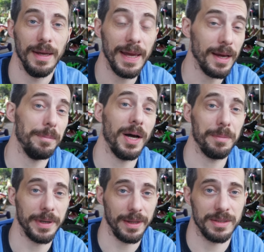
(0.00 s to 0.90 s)
Hey, I'm
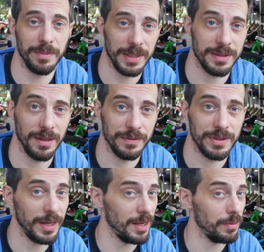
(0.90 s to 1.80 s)
Bob and I like to make stuff.
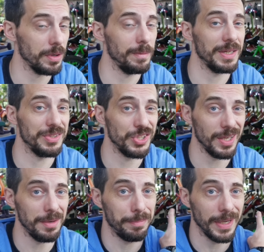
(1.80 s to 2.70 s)
Today we're gonna make a
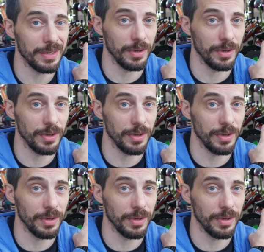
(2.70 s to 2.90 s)
giant bike